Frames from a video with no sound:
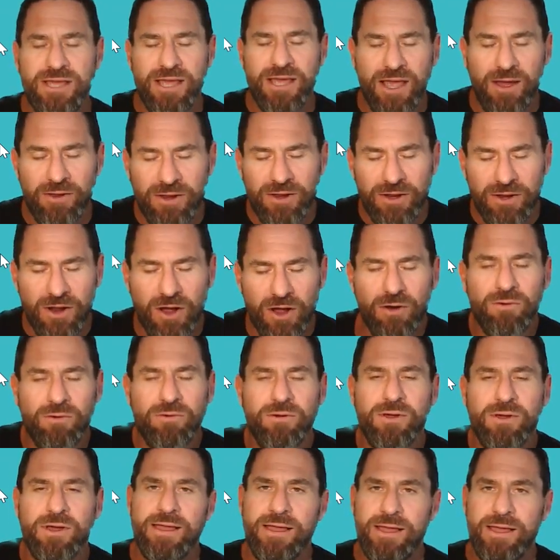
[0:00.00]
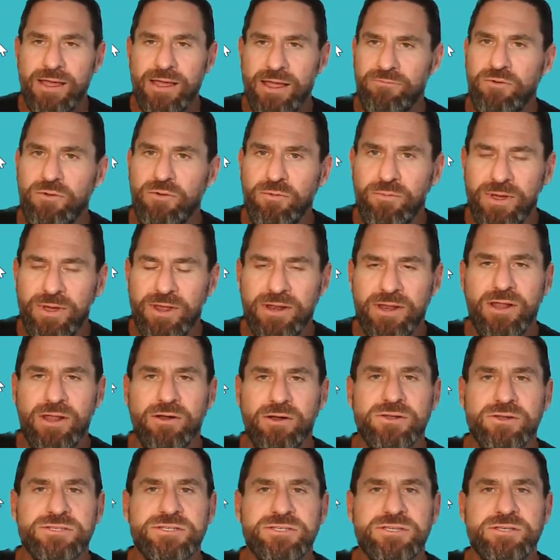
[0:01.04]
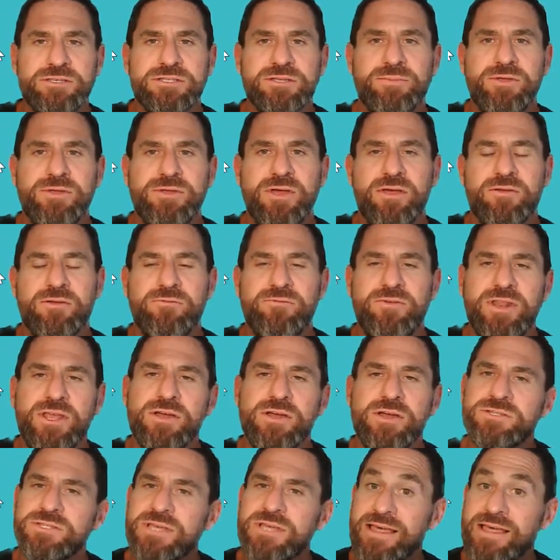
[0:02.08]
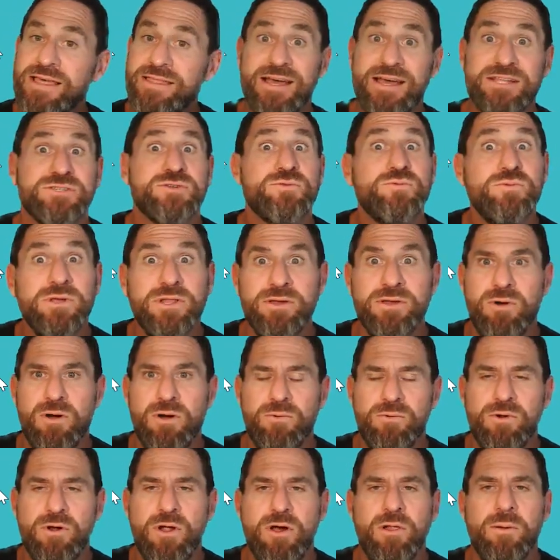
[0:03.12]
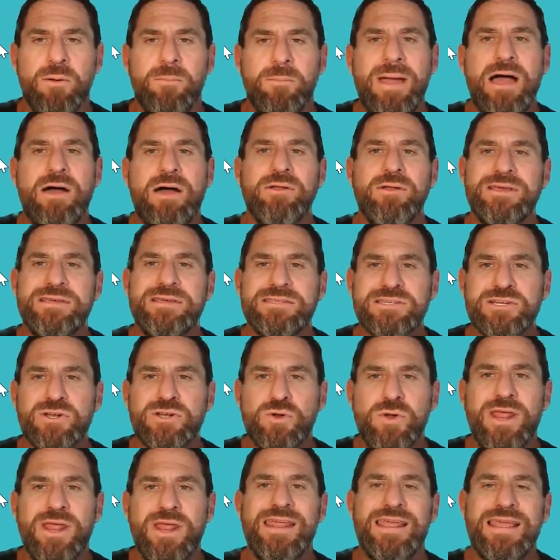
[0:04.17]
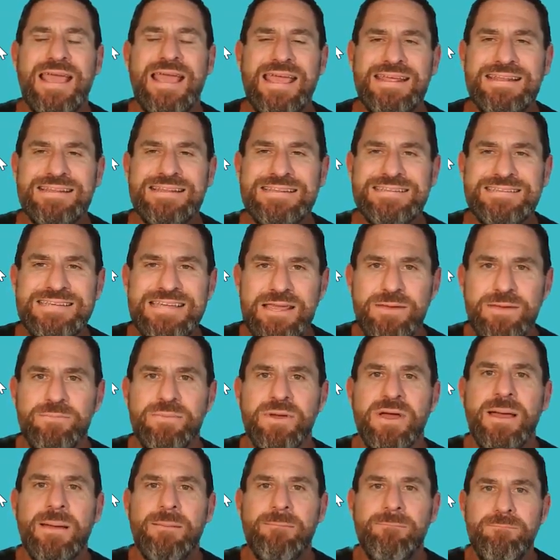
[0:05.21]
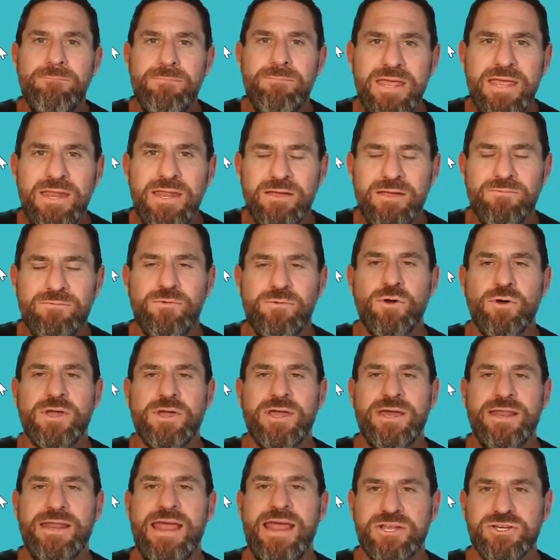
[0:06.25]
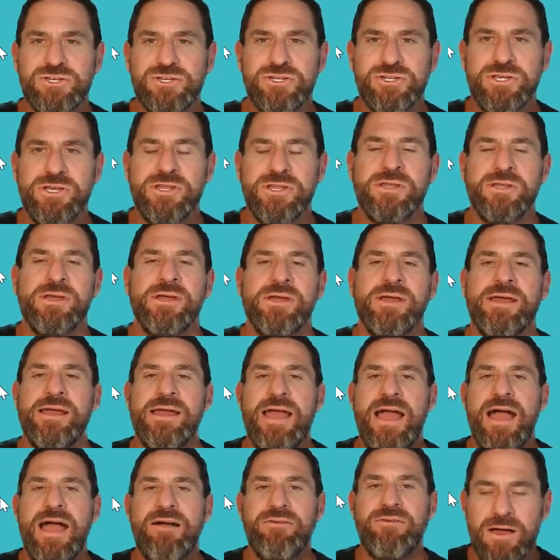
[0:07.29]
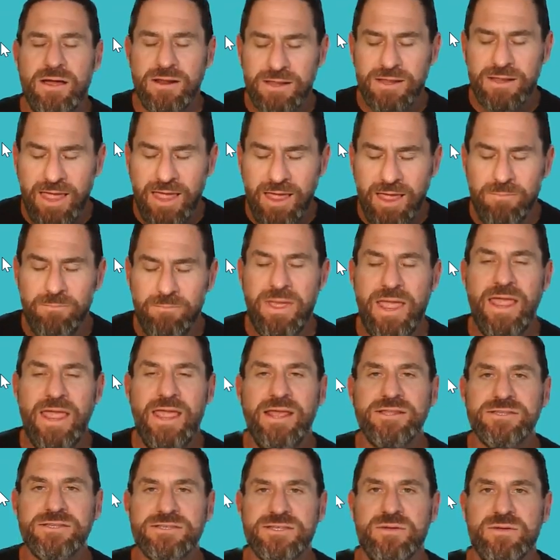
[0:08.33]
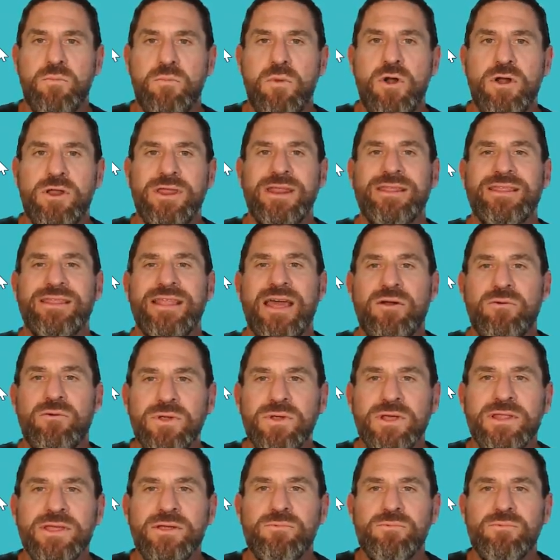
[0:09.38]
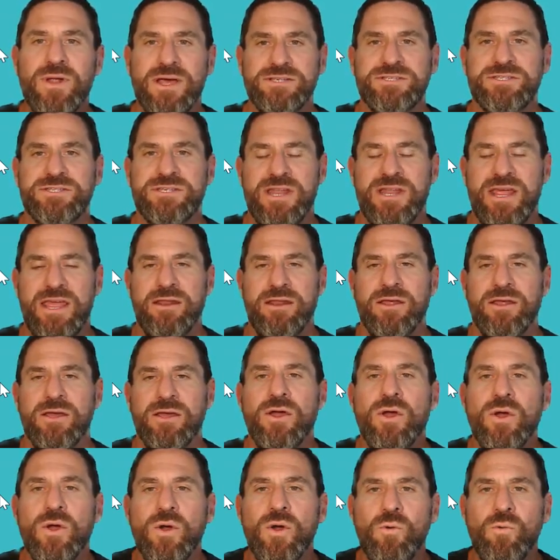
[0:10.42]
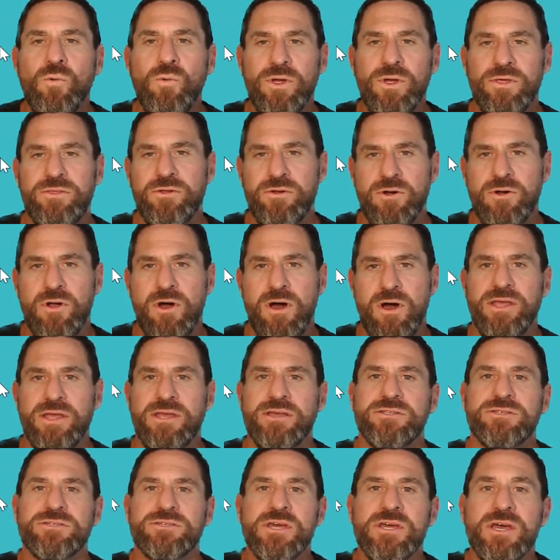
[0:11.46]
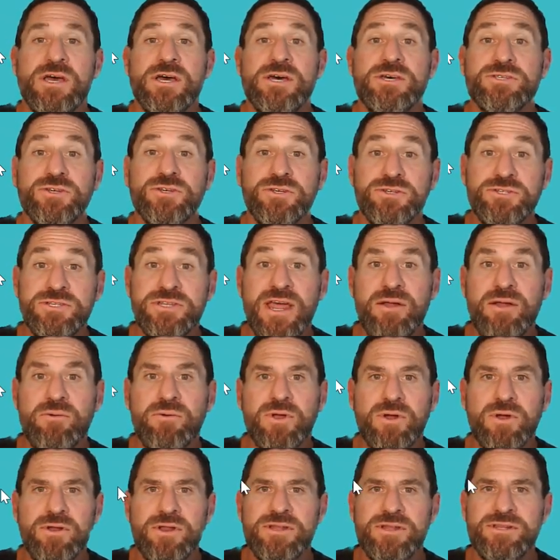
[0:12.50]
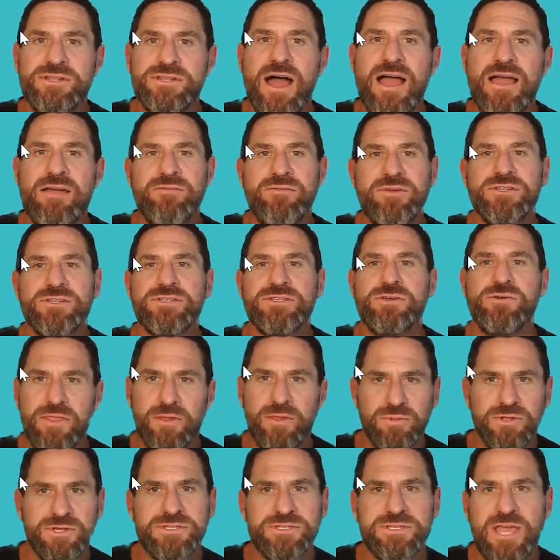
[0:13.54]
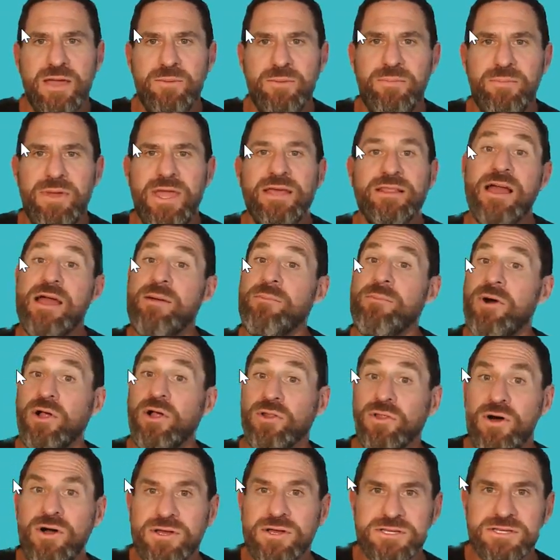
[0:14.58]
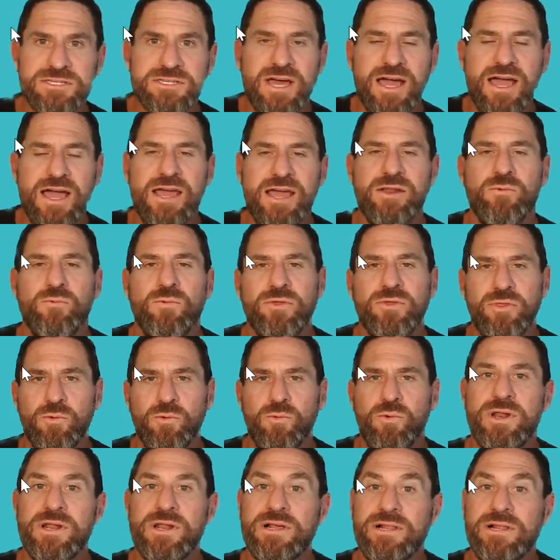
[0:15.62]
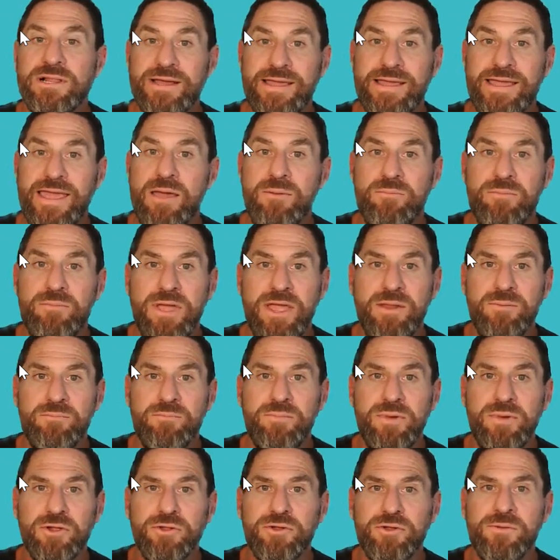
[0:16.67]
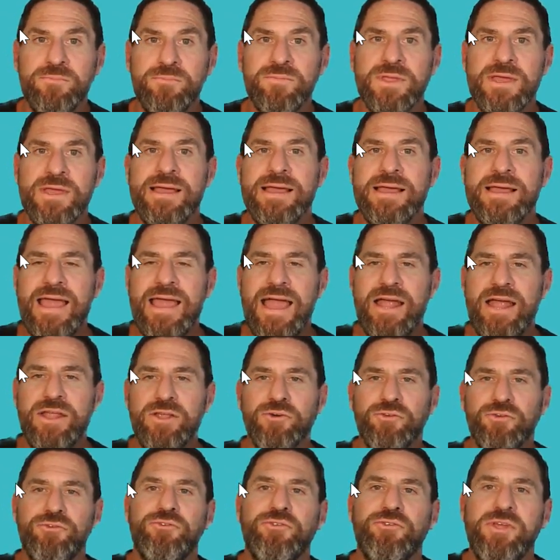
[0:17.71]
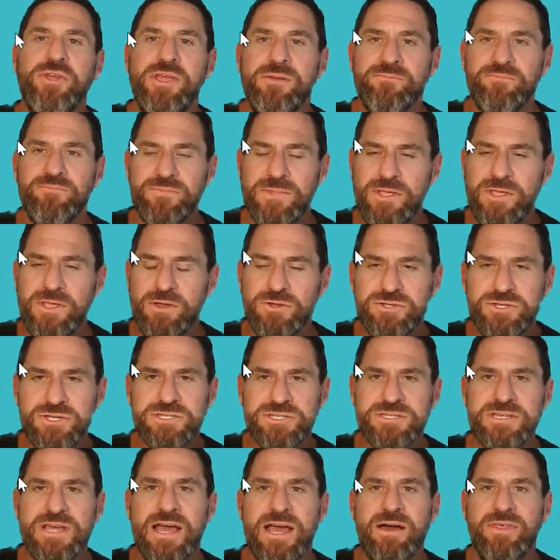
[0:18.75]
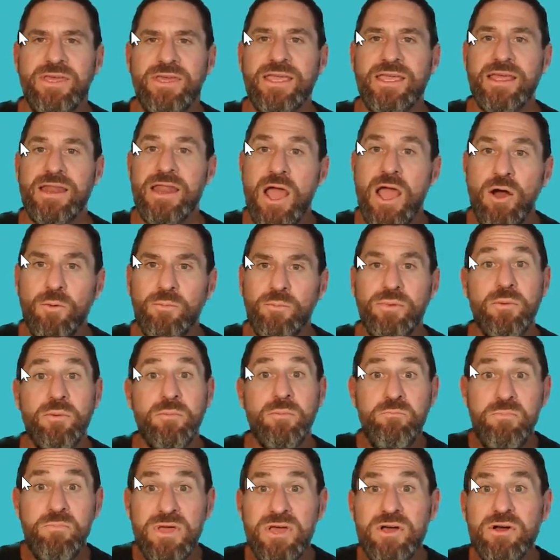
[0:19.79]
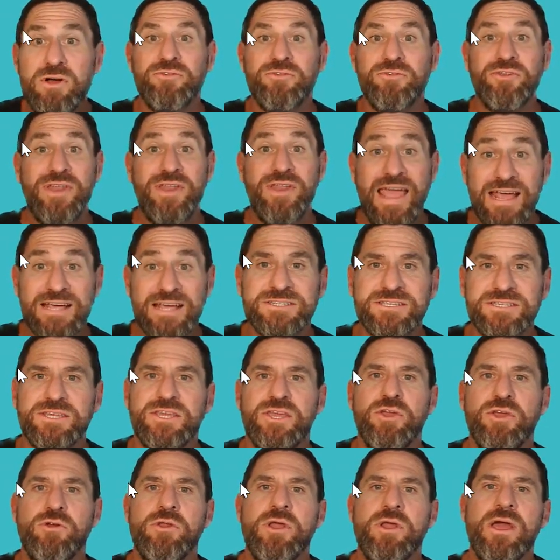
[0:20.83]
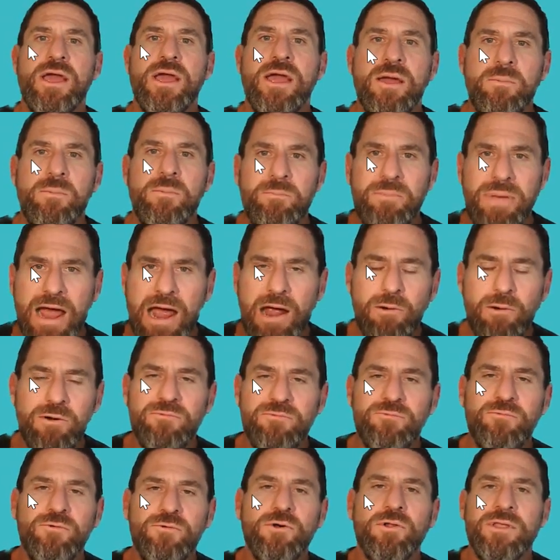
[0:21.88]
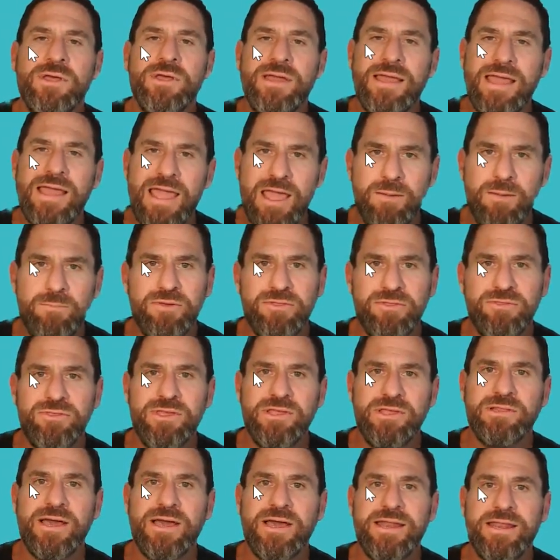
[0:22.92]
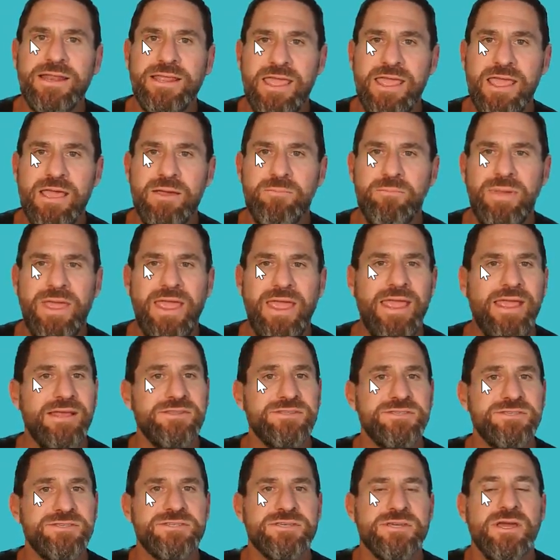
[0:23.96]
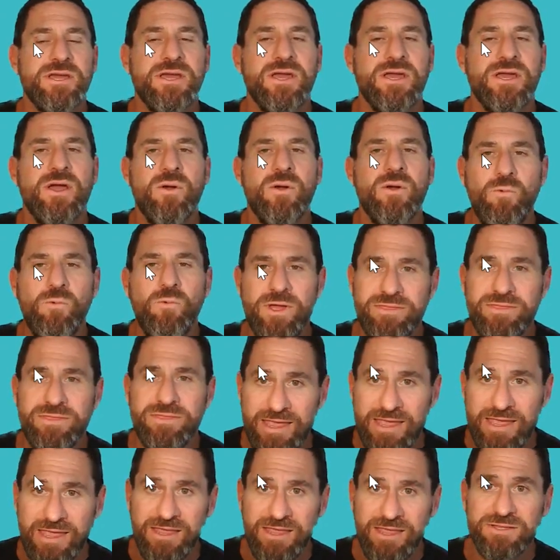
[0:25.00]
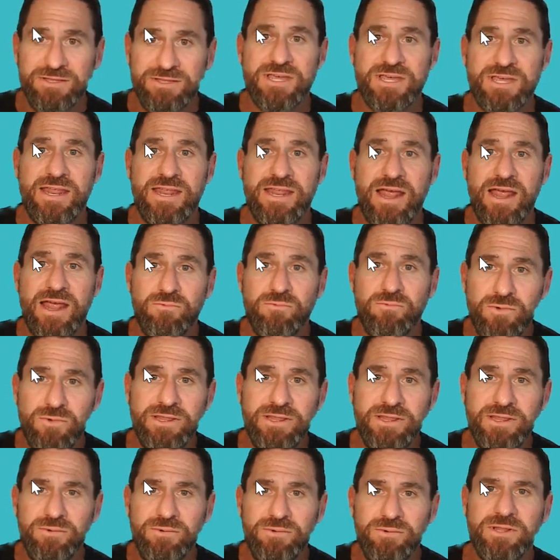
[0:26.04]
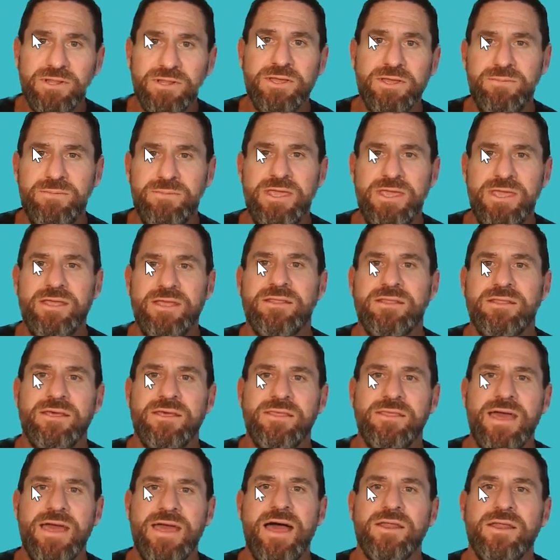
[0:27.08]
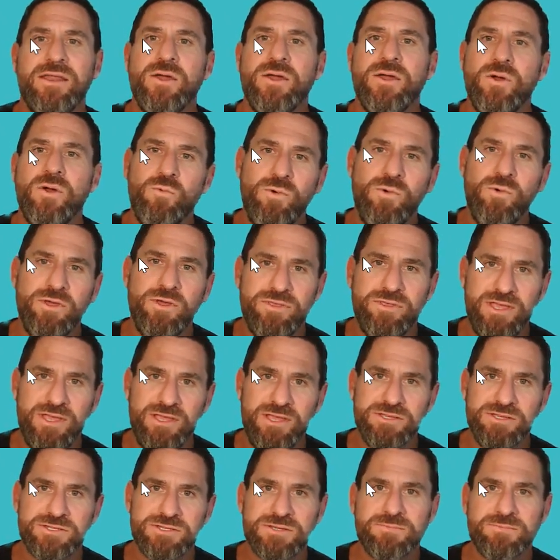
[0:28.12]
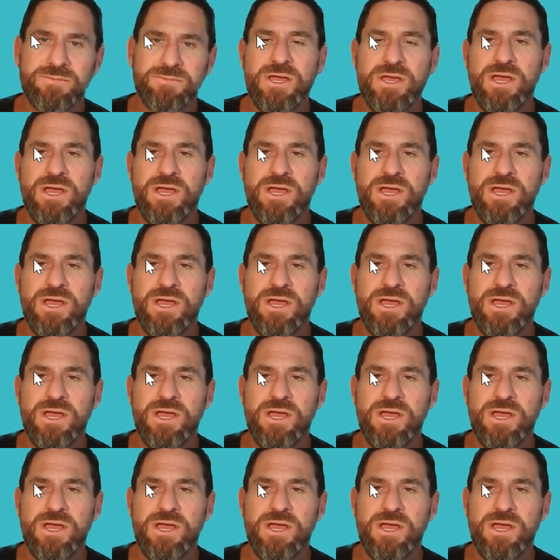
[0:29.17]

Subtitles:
And if you've been here, seen some of the other videos, that's really what we're all about, is creating a deep, meaningful connection, have campaigns and marketing that really resonate with your audience. So today we're going to dive into the Bliss Campaign Lab alongside with the one-click campaign builder, and you'll see just how they can help you build and execute powerful, empathy-led campaigns with ease. And I really, really mean that, with ease.